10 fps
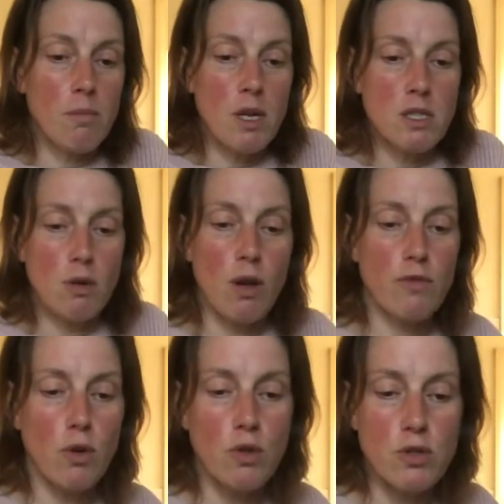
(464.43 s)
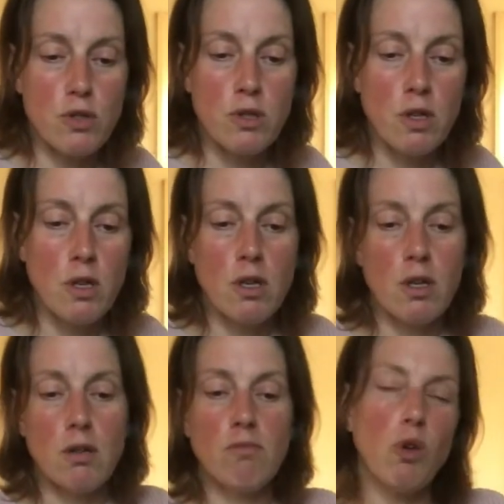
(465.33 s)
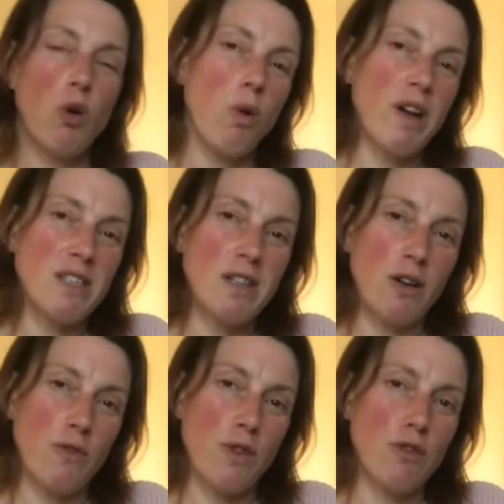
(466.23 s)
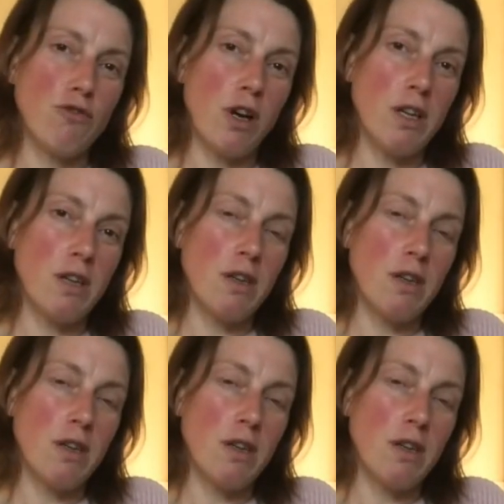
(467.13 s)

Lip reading: So I've got not quite enough of the dried